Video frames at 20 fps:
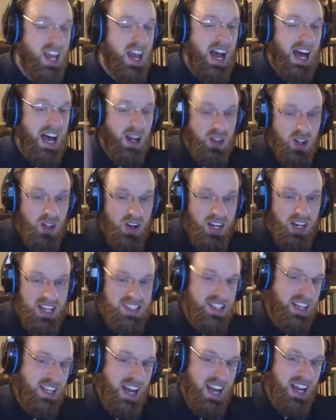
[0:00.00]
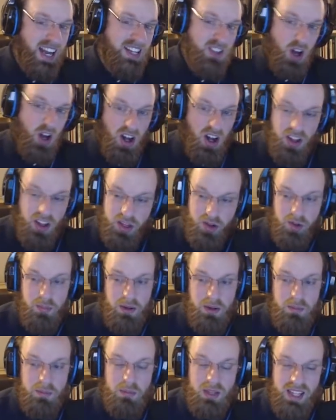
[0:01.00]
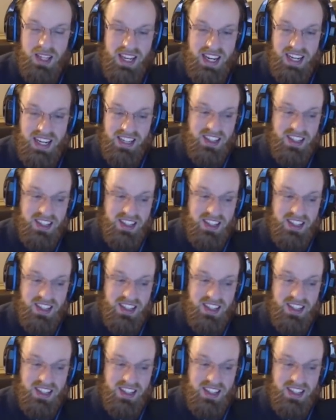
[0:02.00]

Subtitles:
How long has the guide's author been playing?